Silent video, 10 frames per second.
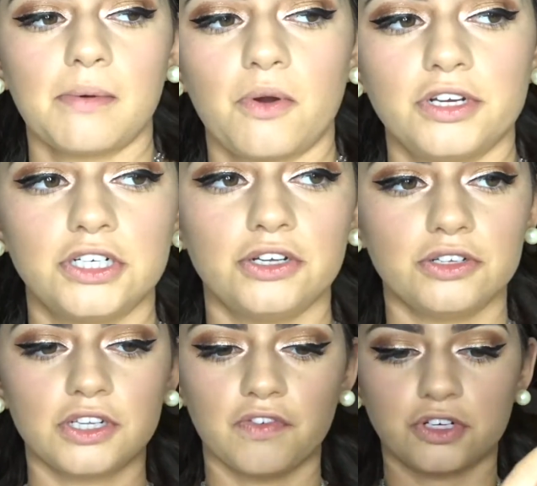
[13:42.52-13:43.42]
I'm going to
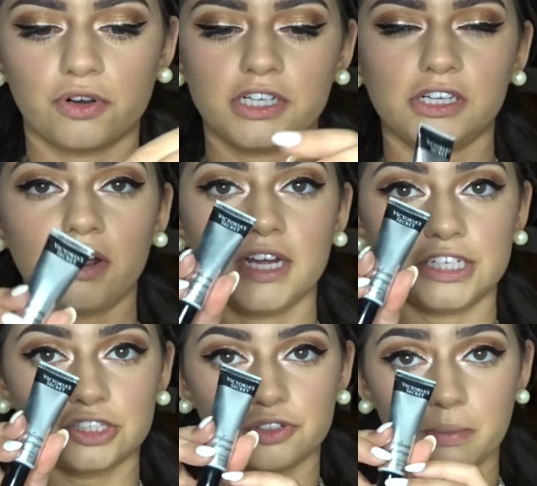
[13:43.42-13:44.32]
use the Victoria's Secret
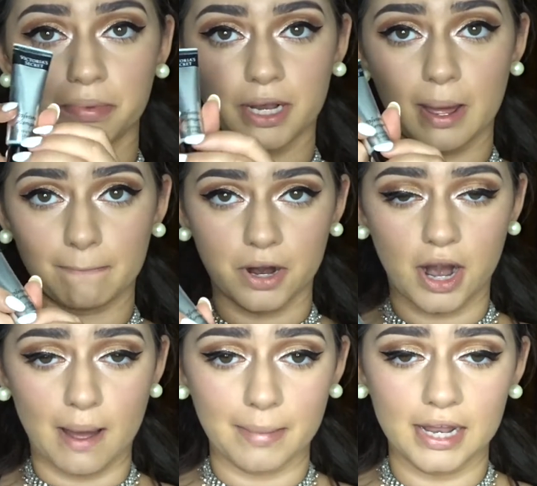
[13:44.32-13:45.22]
Extreme Plumper
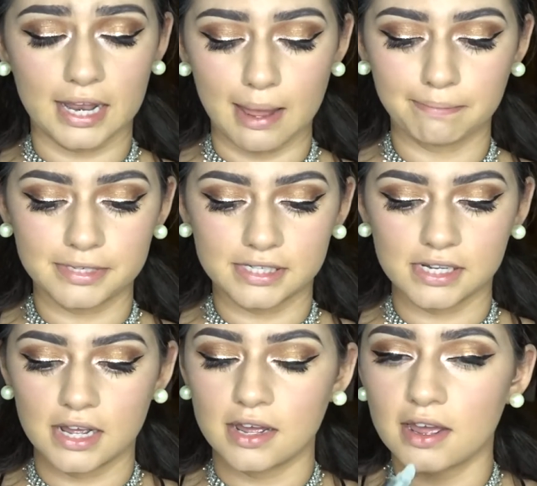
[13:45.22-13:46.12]
on my lips,
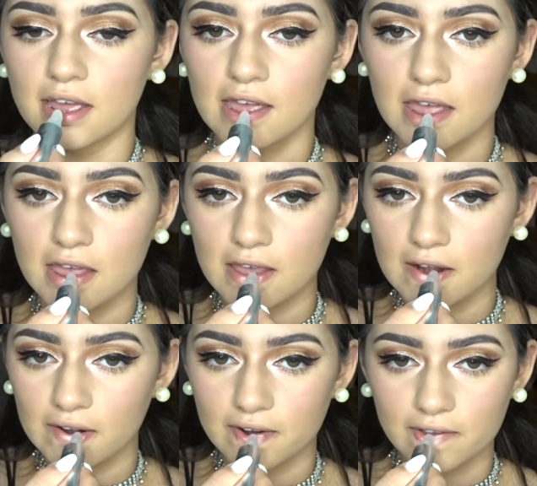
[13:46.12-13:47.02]
and
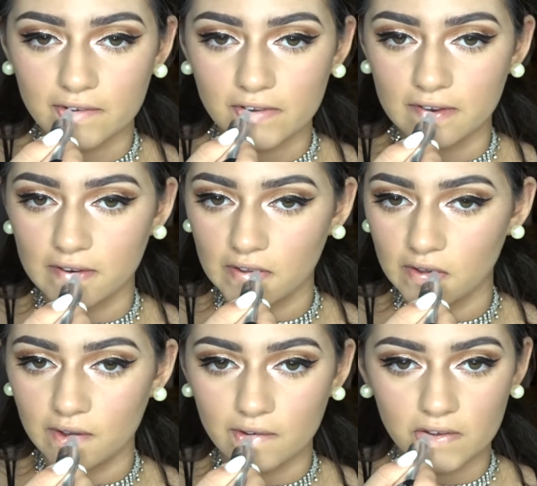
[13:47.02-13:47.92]
I'm just going
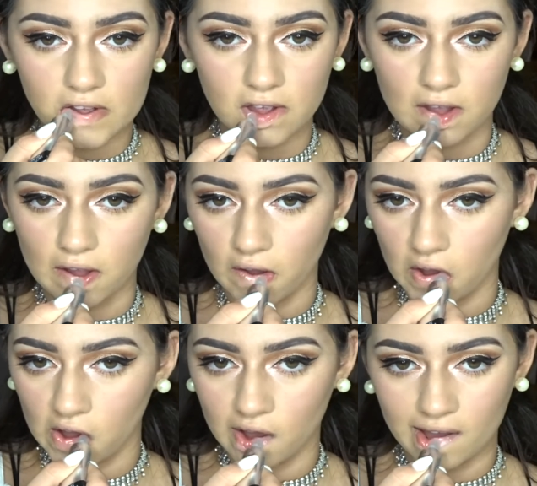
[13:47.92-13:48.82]
to
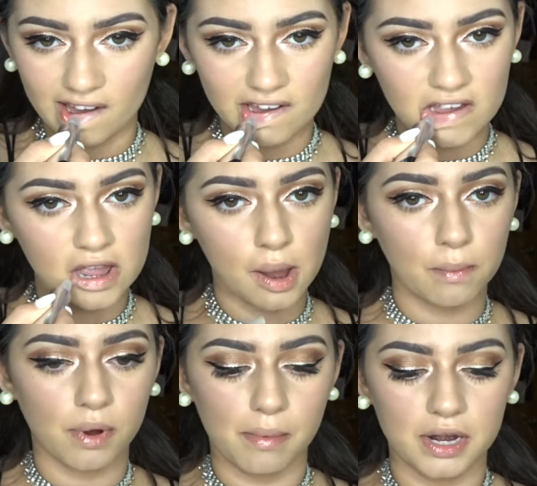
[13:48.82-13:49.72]

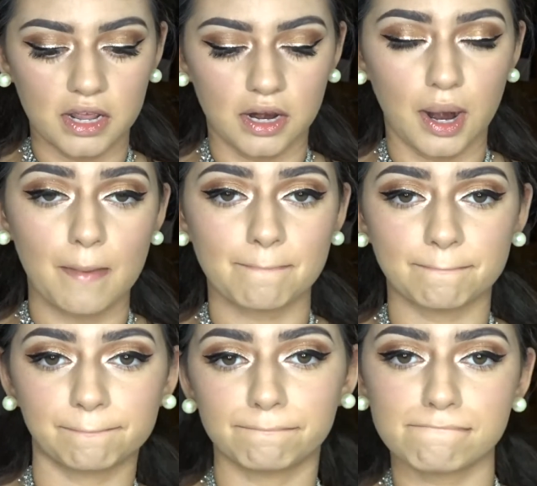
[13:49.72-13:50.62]
rub it in.
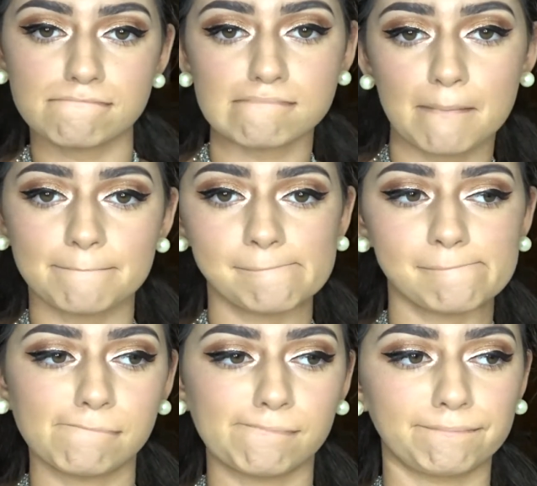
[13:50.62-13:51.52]

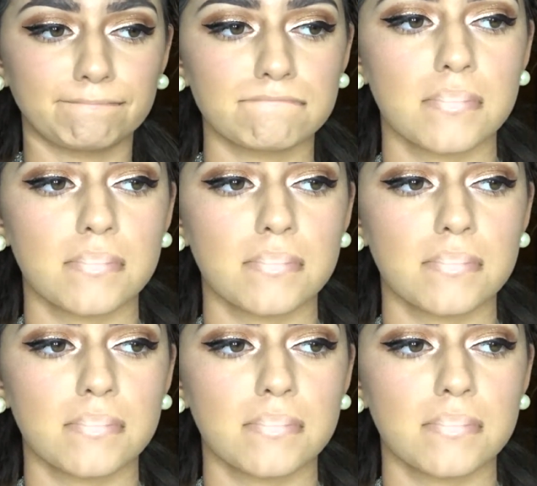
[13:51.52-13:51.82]
I'm